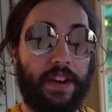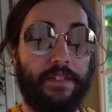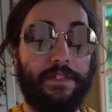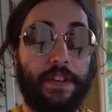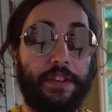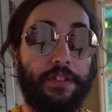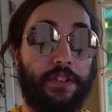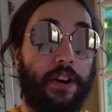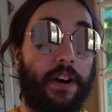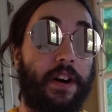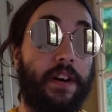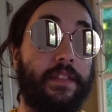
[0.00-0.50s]

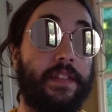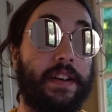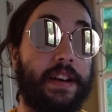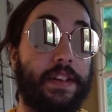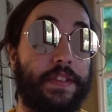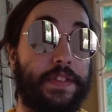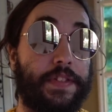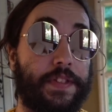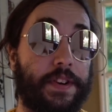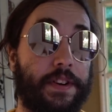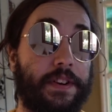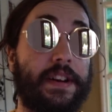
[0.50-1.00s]
There's already
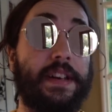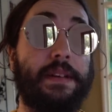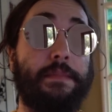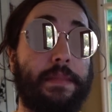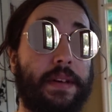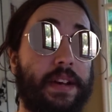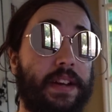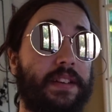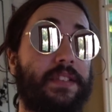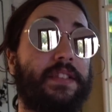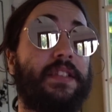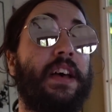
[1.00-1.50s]
30
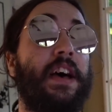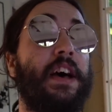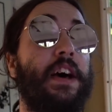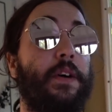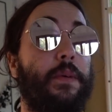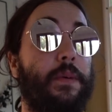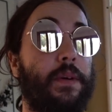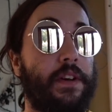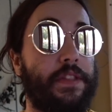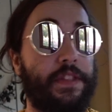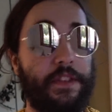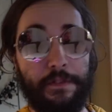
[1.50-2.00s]
minutes
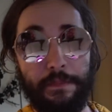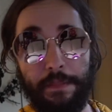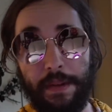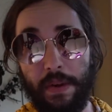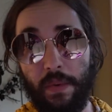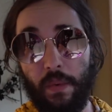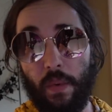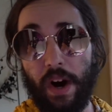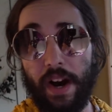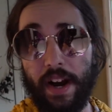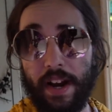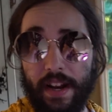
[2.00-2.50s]
worth of me
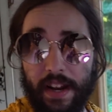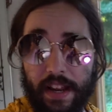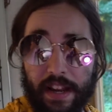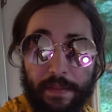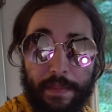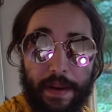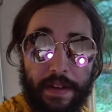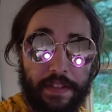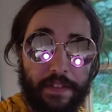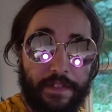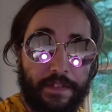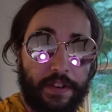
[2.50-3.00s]
whining
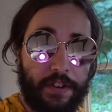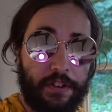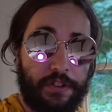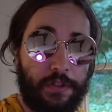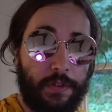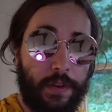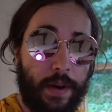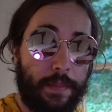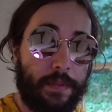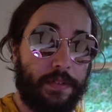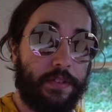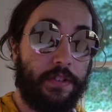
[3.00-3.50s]
about the first
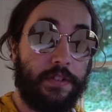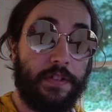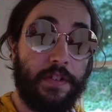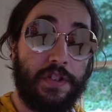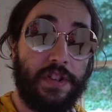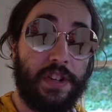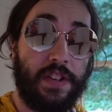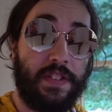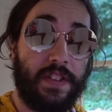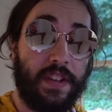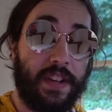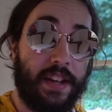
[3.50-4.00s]
2 episodes of
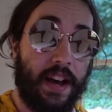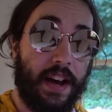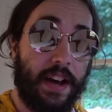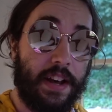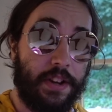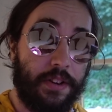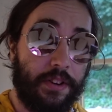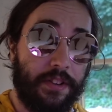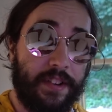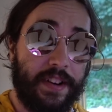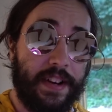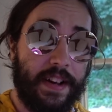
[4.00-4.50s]
Shinsekai
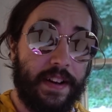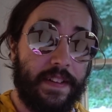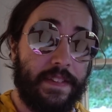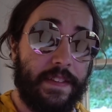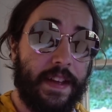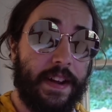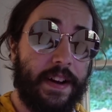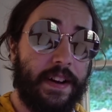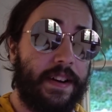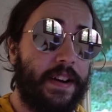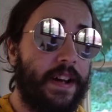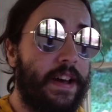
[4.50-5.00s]
Yori on
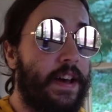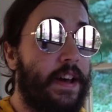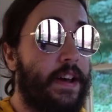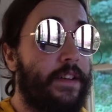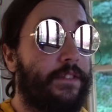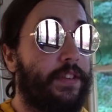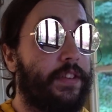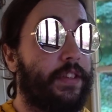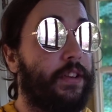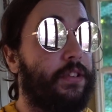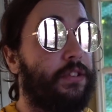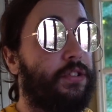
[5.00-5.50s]
there.
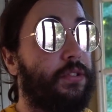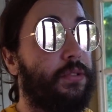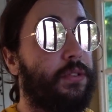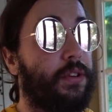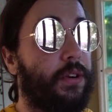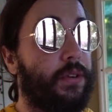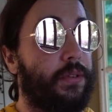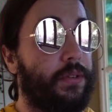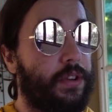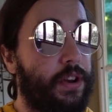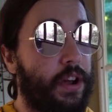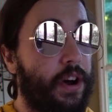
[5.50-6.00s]
For those who
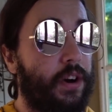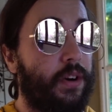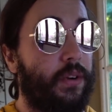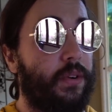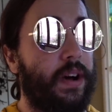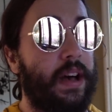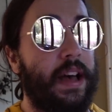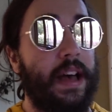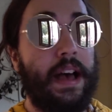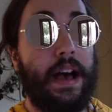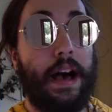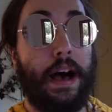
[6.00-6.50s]
don't
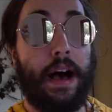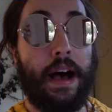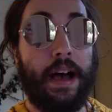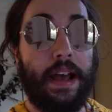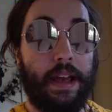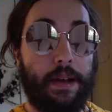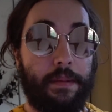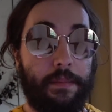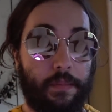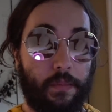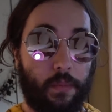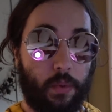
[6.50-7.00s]
know, I
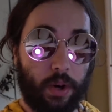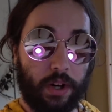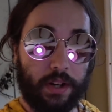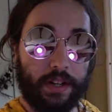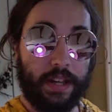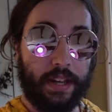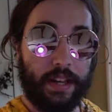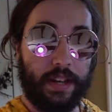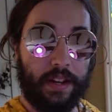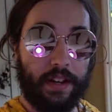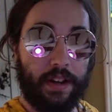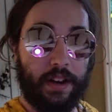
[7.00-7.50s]
am
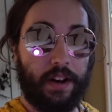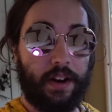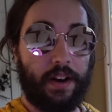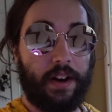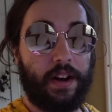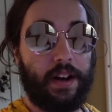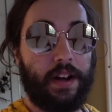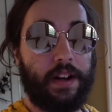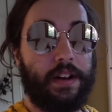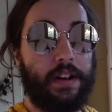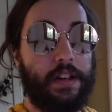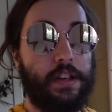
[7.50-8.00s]
working
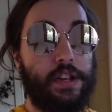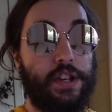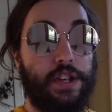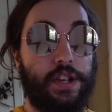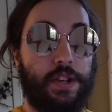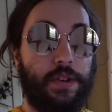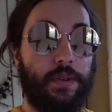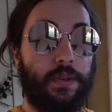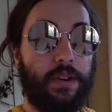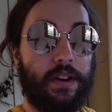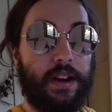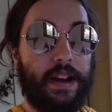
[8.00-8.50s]
on
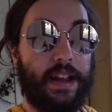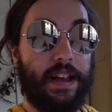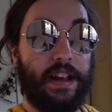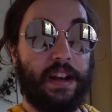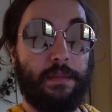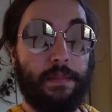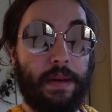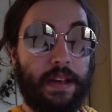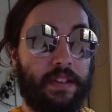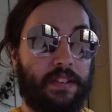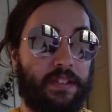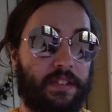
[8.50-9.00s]
Your
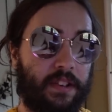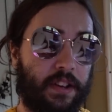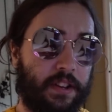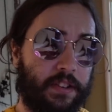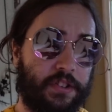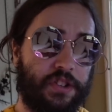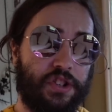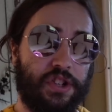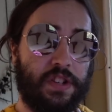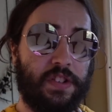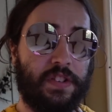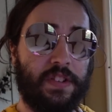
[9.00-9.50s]
Anime Sucks
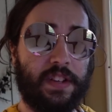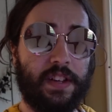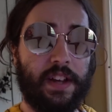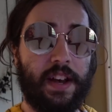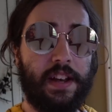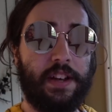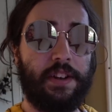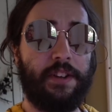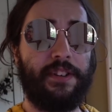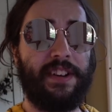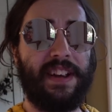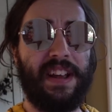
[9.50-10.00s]

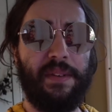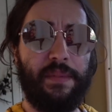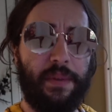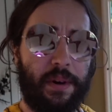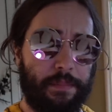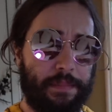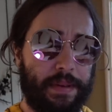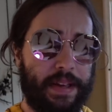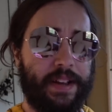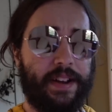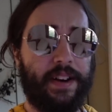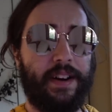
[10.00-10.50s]
Shinsekai Yori. It won't
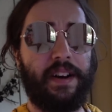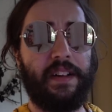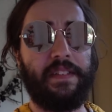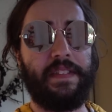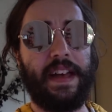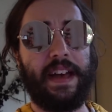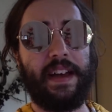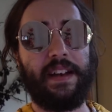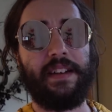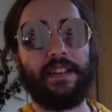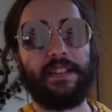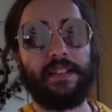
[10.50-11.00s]
be called
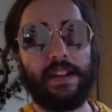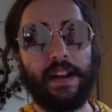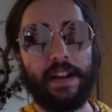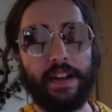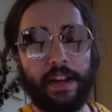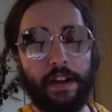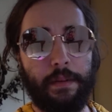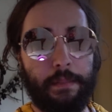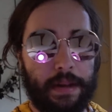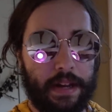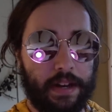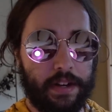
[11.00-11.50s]
that, and it's not
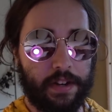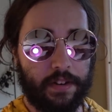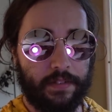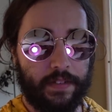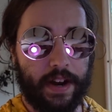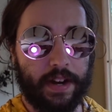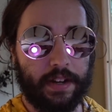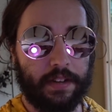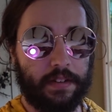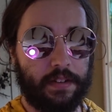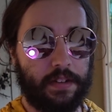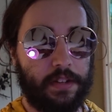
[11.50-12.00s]
going to be a
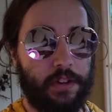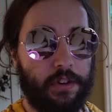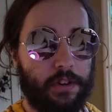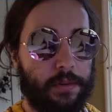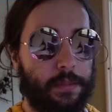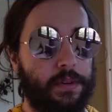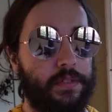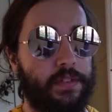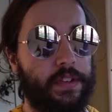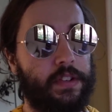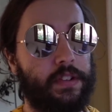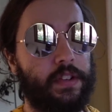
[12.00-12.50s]
direct Your
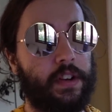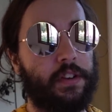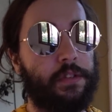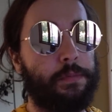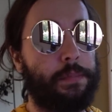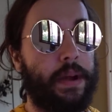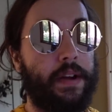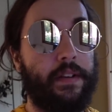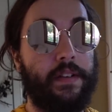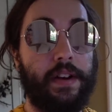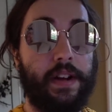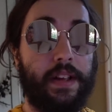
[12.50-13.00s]
Movie Sucks
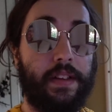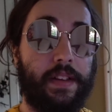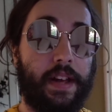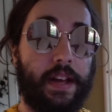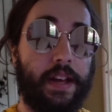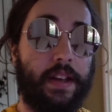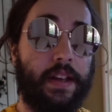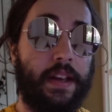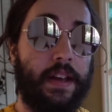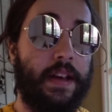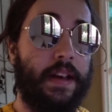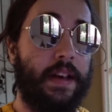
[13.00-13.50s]
parody
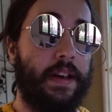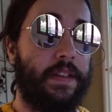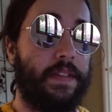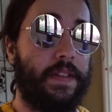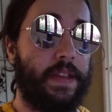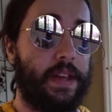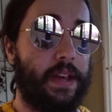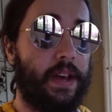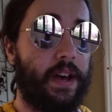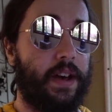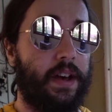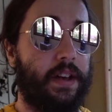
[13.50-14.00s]
like
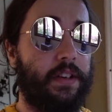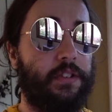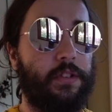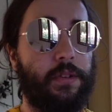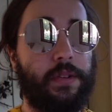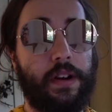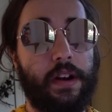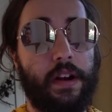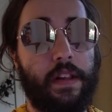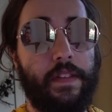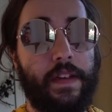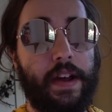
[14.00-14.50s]
the Sword
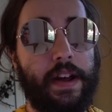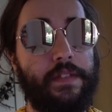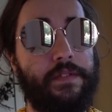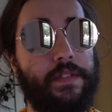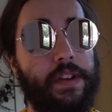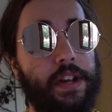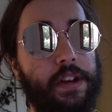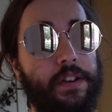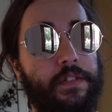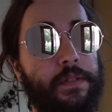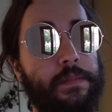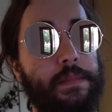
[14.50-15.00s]
Art Online
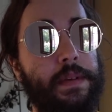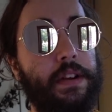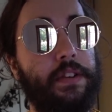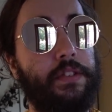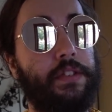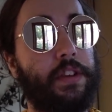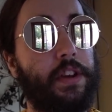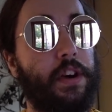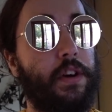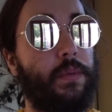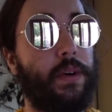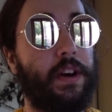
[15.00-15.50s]
video from years
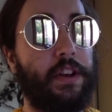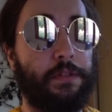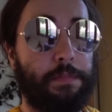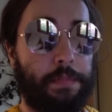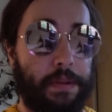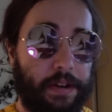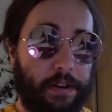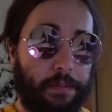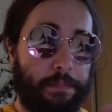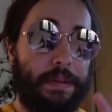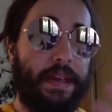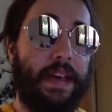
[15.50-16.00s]
ago was, but
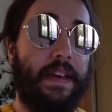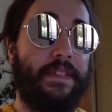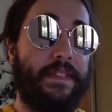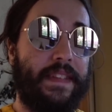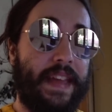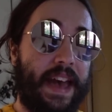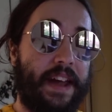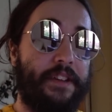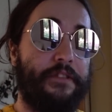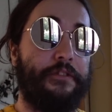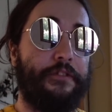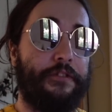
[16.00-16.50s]
it'll be in
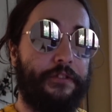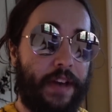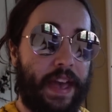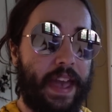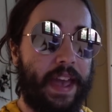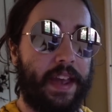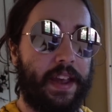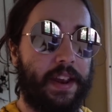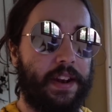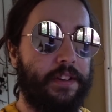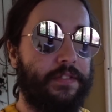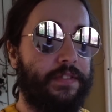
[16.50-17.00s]
that
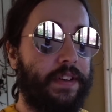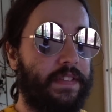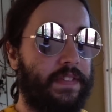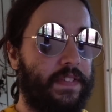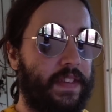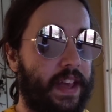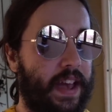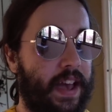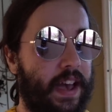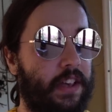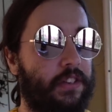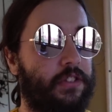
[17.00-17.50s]
vein of like
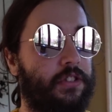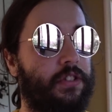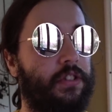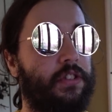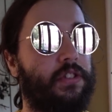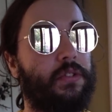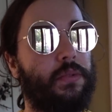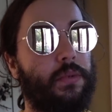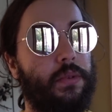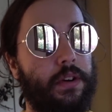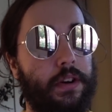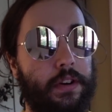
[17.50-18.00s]
the
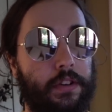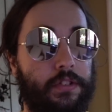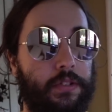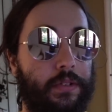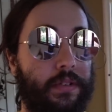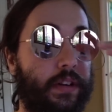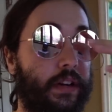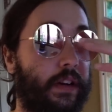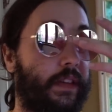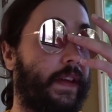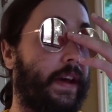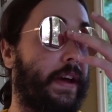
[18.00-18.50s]
Asterisk War Sword
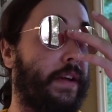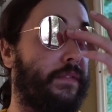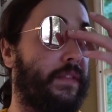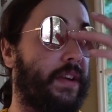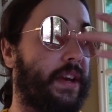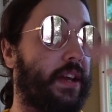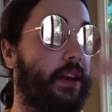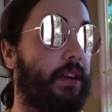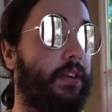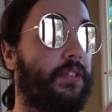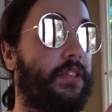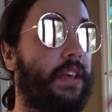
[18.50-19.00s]
Art Online
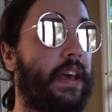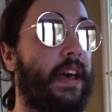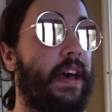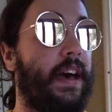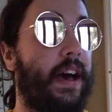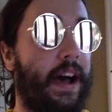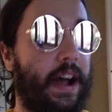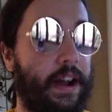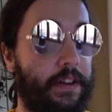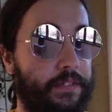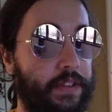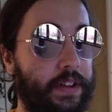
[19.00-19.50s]
videos.
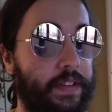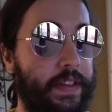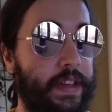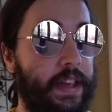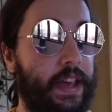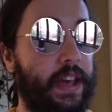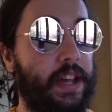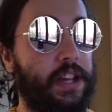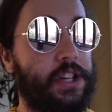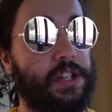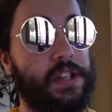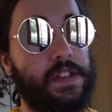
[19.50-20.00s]
I really
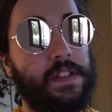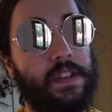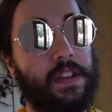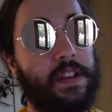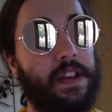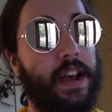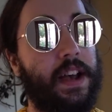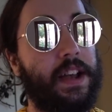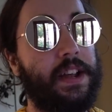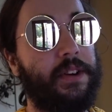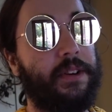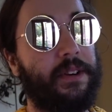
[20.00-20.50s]
hate
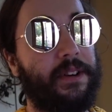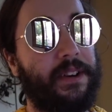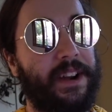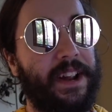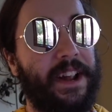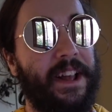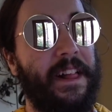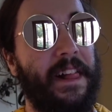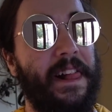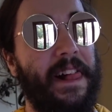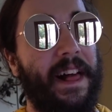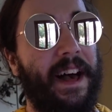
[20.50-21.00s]
Shinsekai
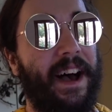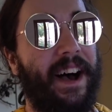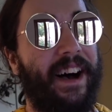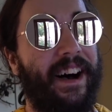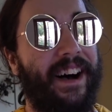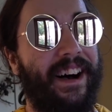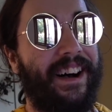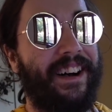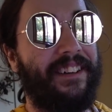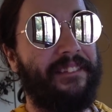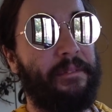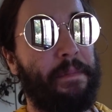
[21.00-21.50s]
Yori,
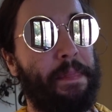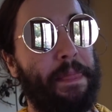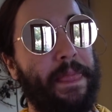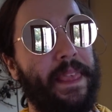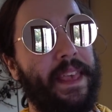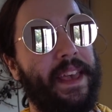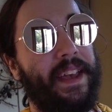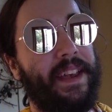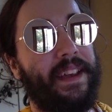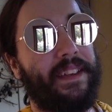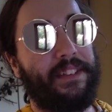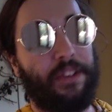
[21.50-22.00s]

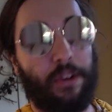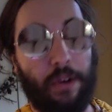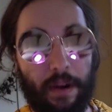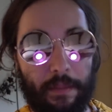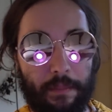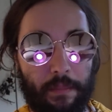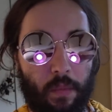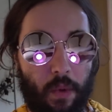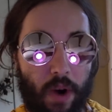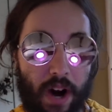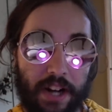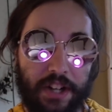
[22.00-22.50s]
so
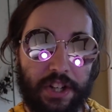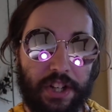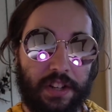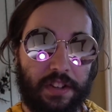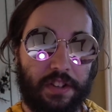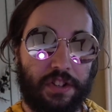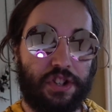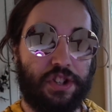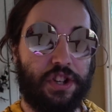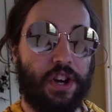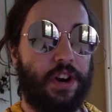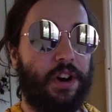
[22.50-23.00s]
I'm watching the
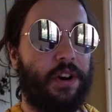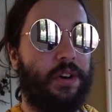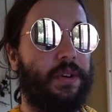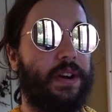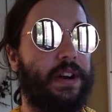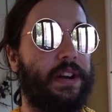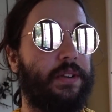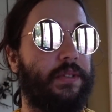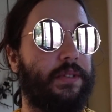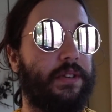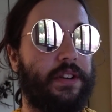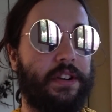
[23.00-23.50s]
show
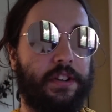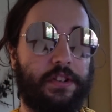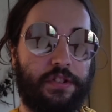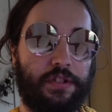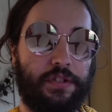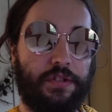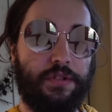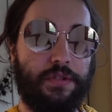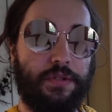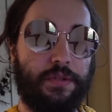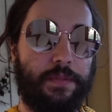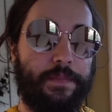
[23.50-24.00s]
in order
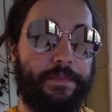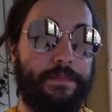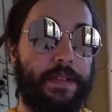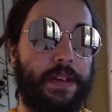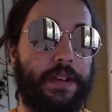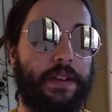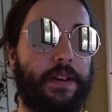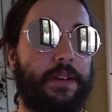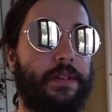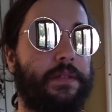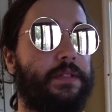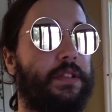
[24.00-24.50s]
to,
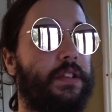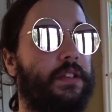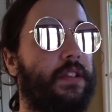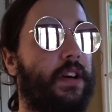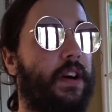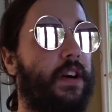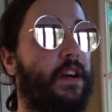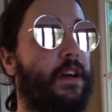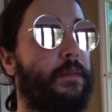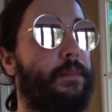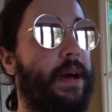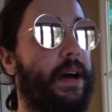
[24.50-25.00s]
to
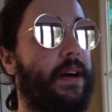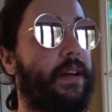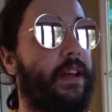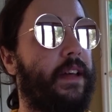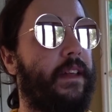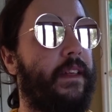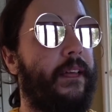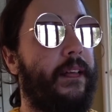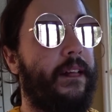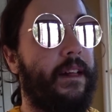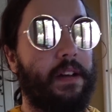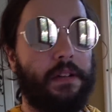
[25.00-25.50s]
talk about it.